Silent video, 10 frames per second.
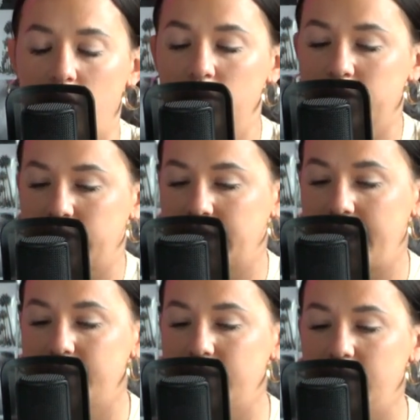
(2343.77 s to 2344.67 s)
older than
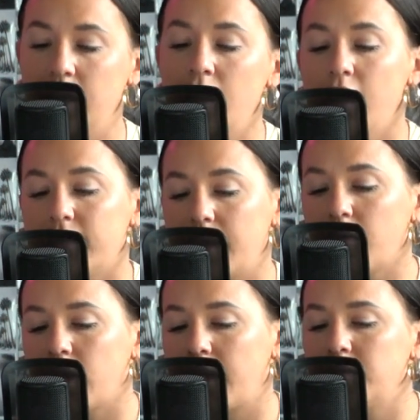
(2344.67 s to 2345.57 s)
Kacie, they
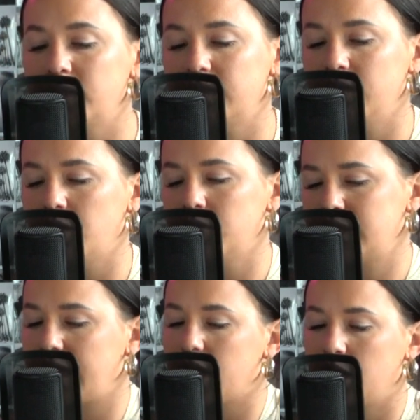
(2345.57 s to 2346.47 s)
were able to,
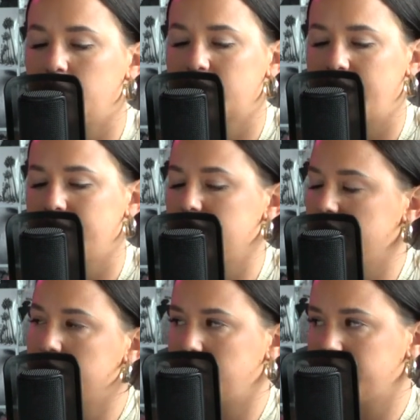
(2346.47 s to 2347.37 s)
stay at home with
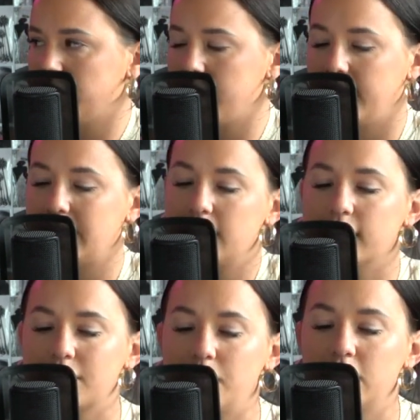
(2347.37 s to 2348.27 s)
Kacie and be fine. And
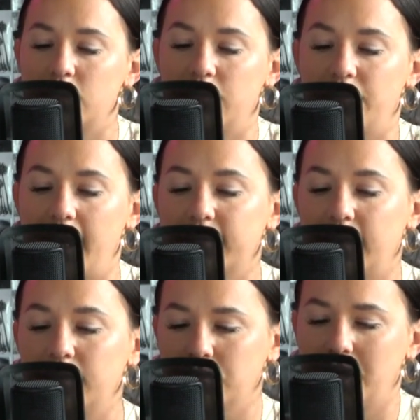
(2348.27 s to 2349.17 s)
not to mention the fact
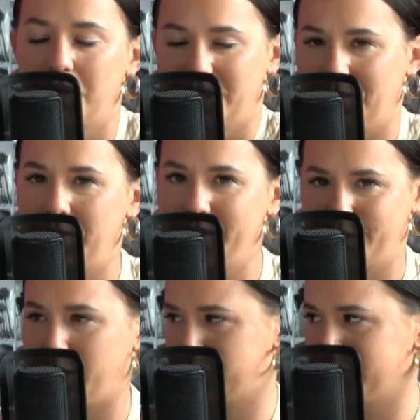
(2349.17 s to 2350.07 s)
that Rick was a
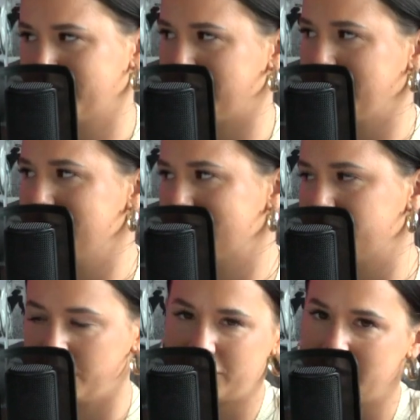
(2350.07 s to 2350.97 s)
police officer, so he was a
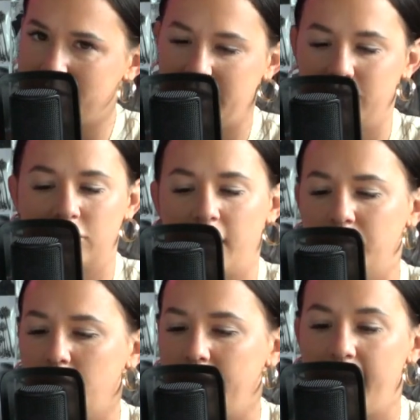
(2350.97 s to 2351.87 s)
15-minute drive
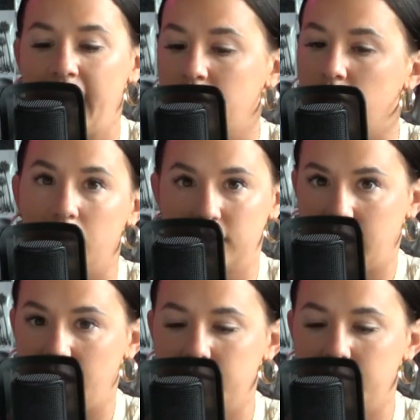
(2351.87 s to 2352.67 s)
away at all times.